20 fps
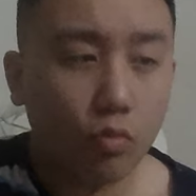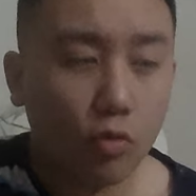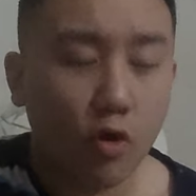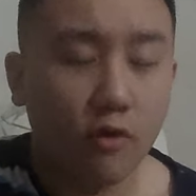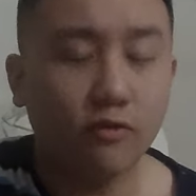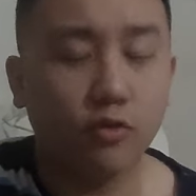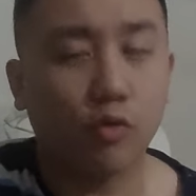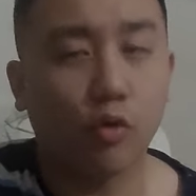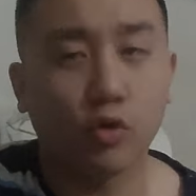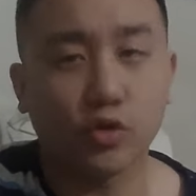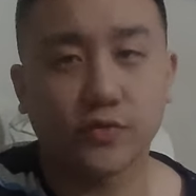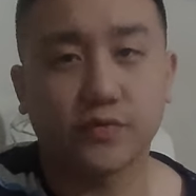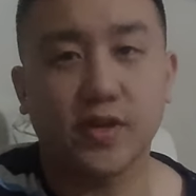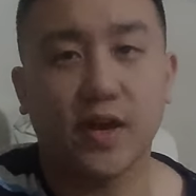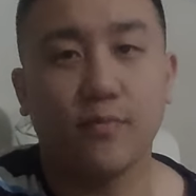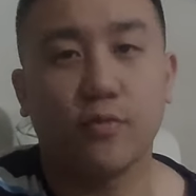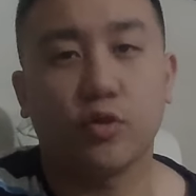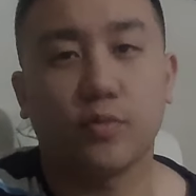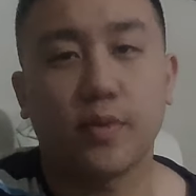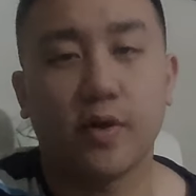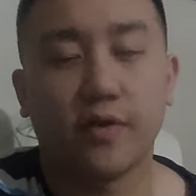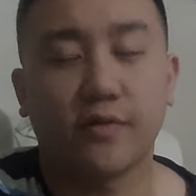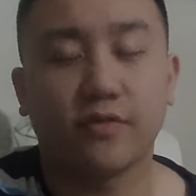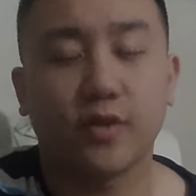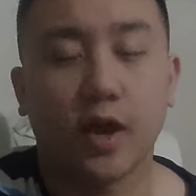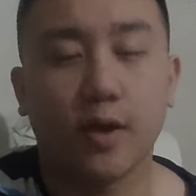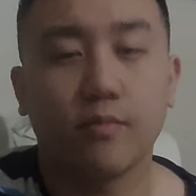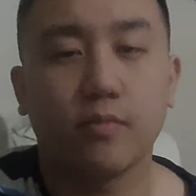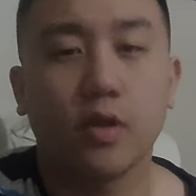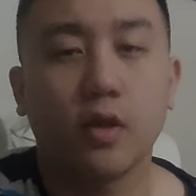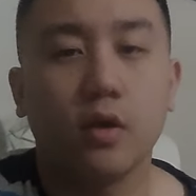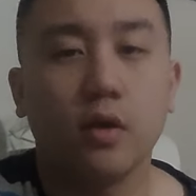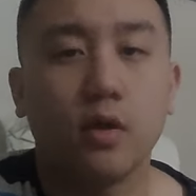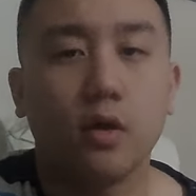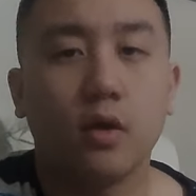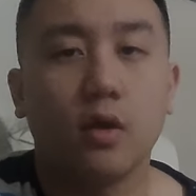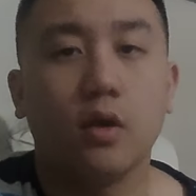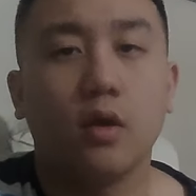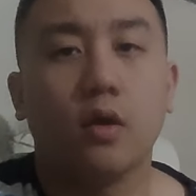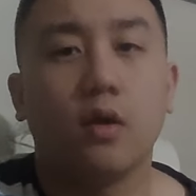over the course of time, not the period of time.
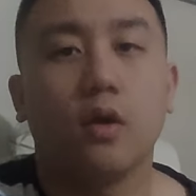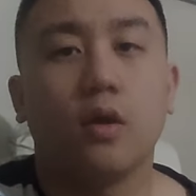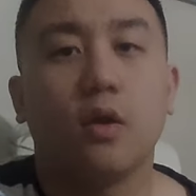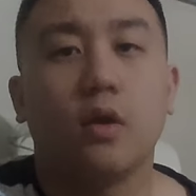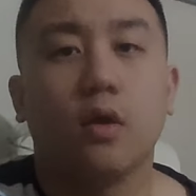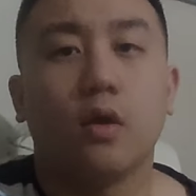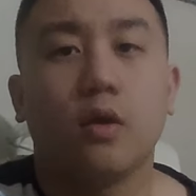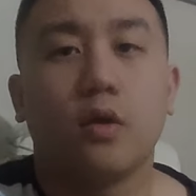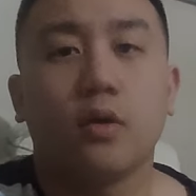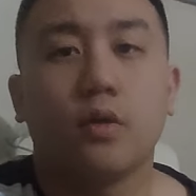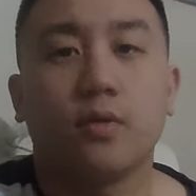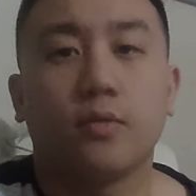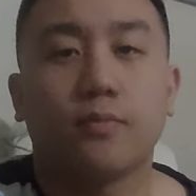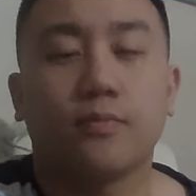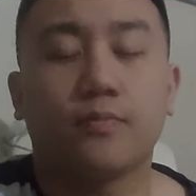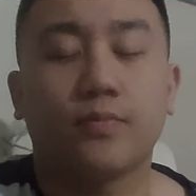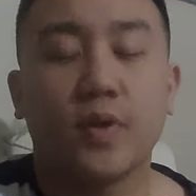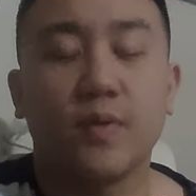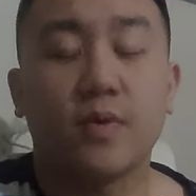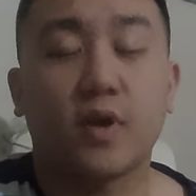And